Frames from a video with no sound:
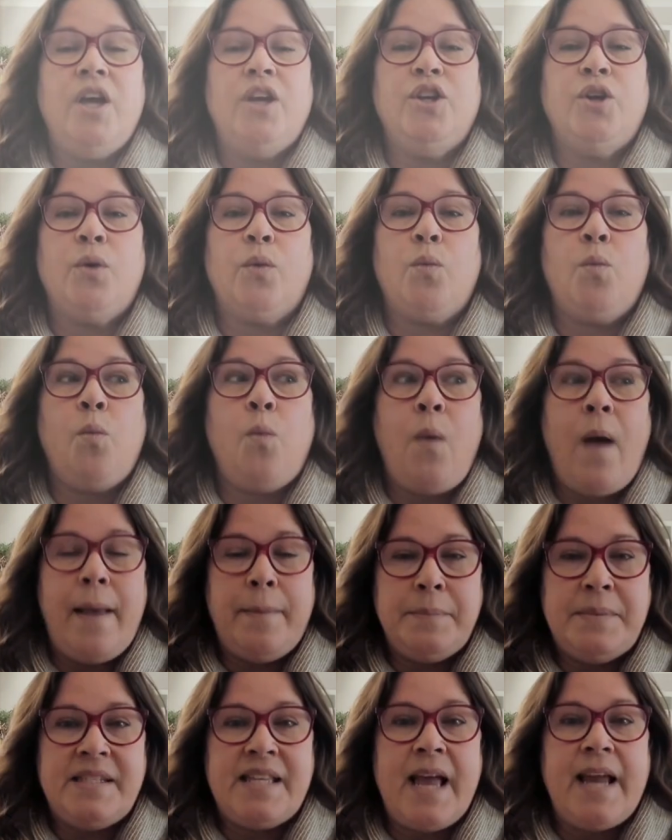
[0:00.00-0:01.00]
your
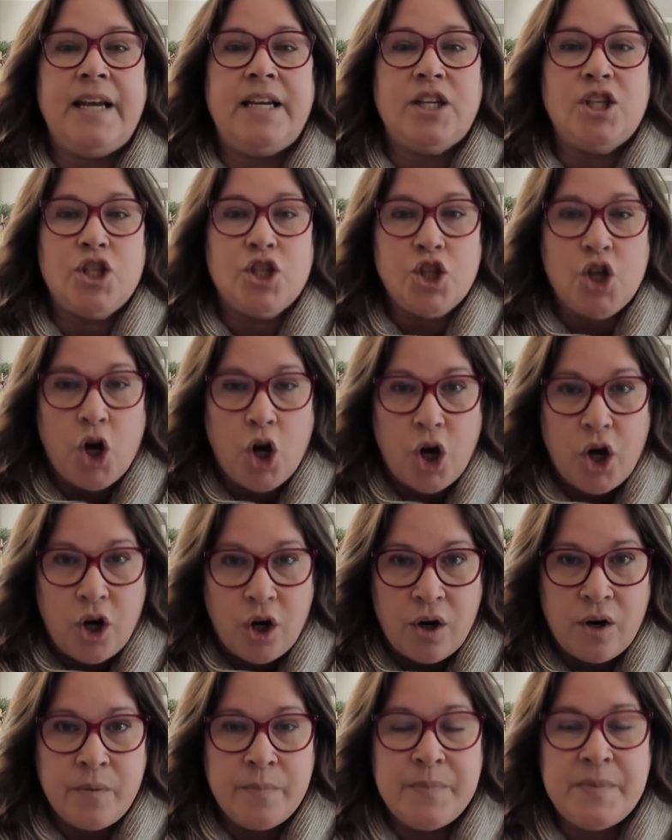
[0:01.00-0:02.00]
website
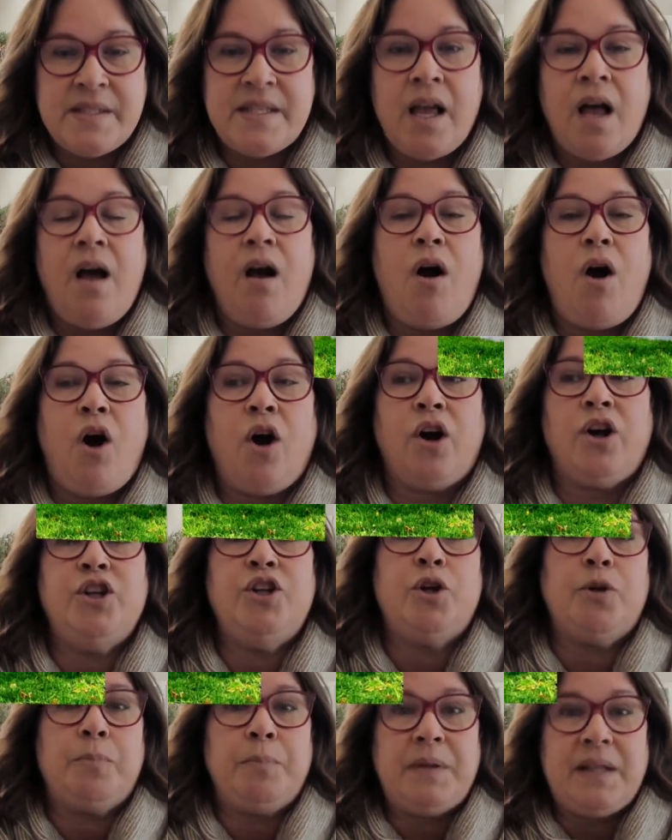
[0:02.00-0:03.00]
terms are
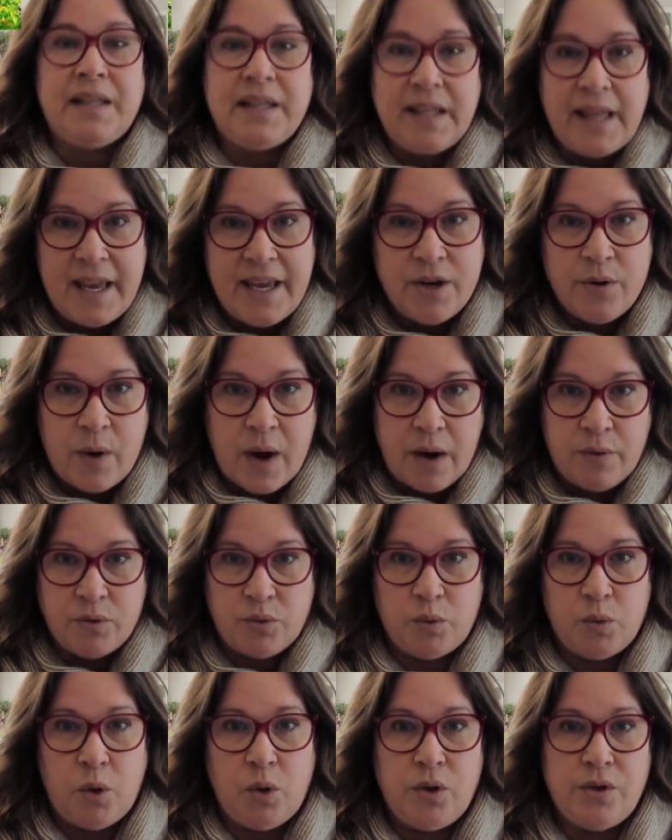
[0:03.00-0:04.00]
your playground
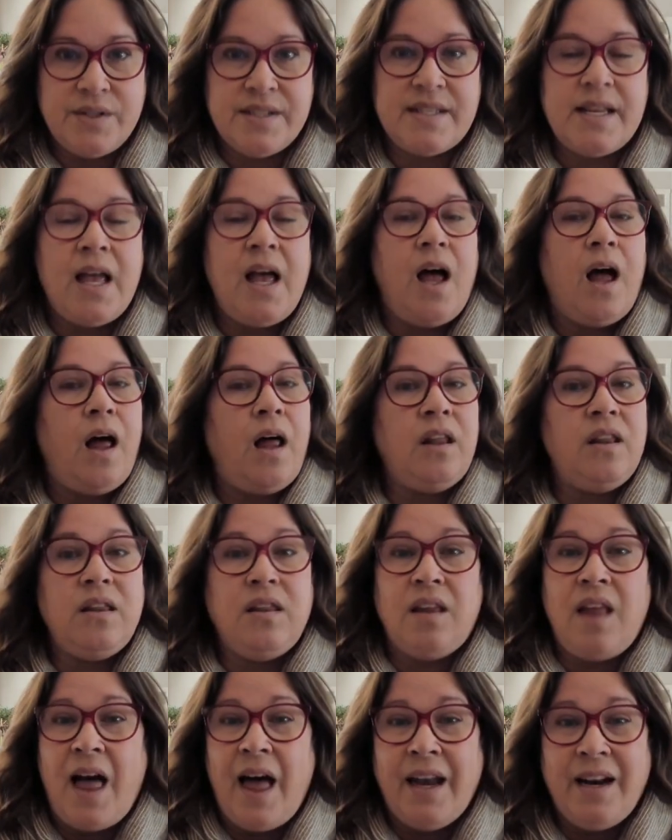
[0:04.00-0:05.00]
rules. A
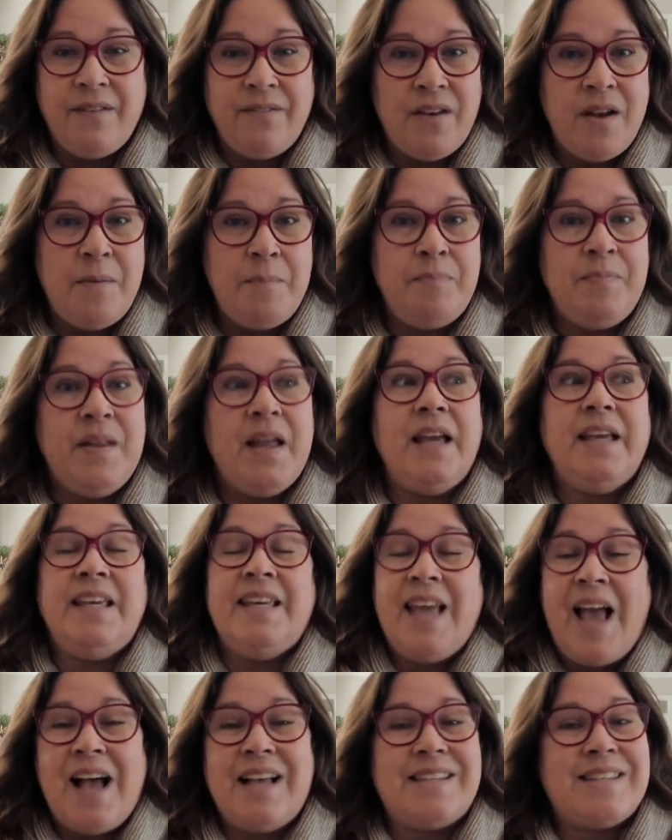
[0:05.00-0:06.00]
lot of them,
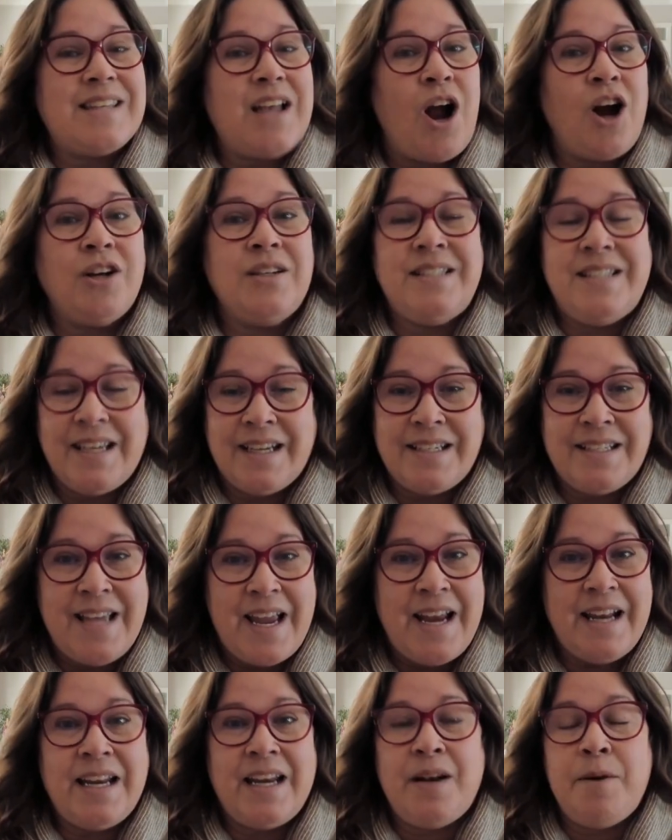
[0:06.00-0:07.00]
yes, are
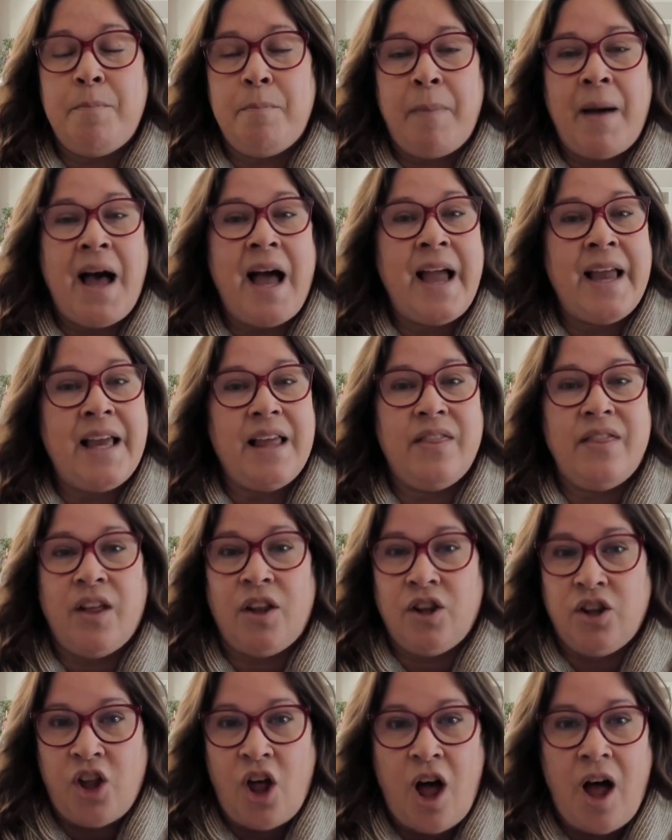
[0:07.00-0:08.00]
dictated by the
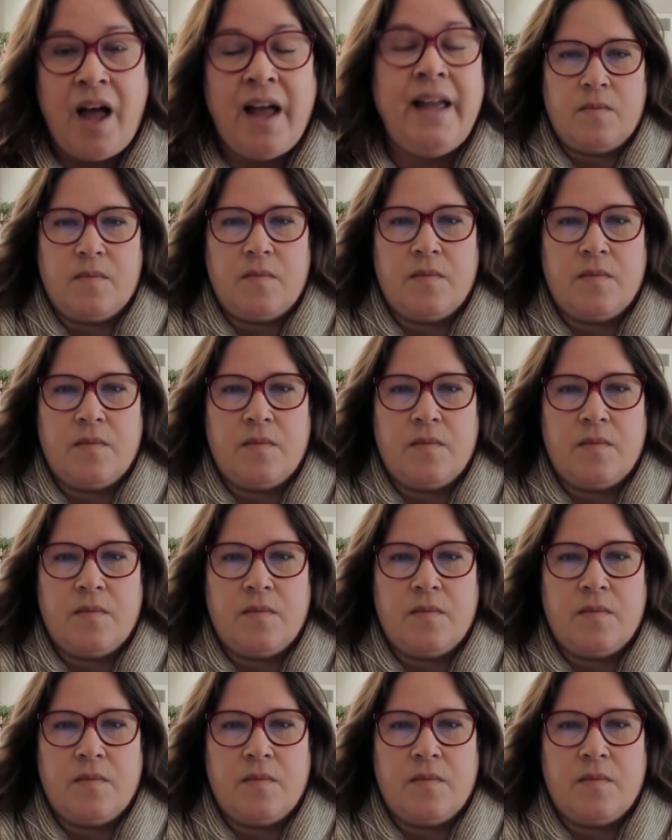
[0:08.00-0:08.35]
law.